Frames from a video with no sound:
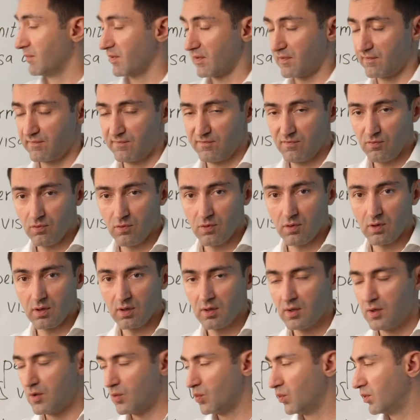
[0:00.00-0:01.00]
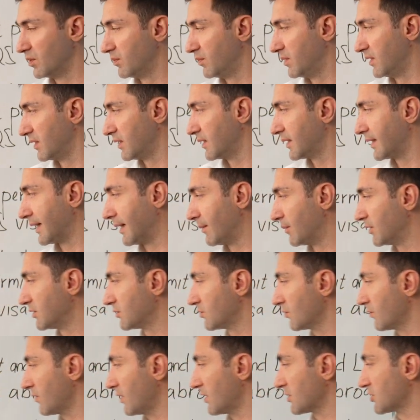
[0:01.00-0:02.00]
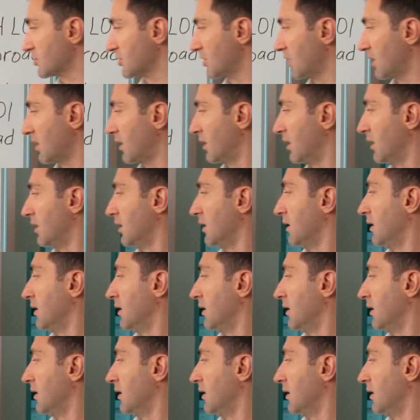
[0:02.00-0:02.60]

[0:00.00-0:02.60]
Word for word: number four would be coming to russia